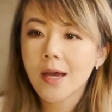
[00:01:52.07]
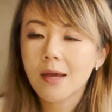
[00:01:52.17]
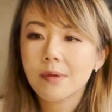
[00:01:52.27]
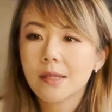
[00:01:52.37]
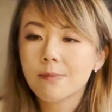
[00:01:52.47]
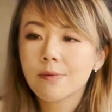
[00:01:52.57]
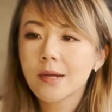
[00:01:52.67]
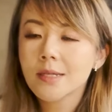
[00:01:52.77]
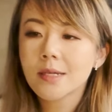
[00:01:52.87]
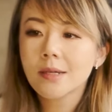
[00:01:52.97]
I mean, the
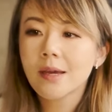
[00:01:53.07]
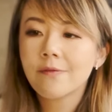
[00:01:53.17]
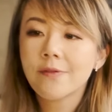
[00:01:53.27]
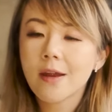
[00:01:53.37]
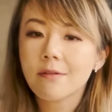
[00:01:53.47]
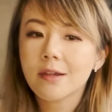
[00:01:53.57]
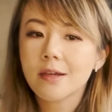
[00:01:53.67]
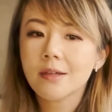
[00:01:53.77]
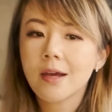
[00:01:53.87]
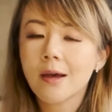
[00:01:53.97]
pricing can
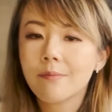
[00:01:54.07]
vary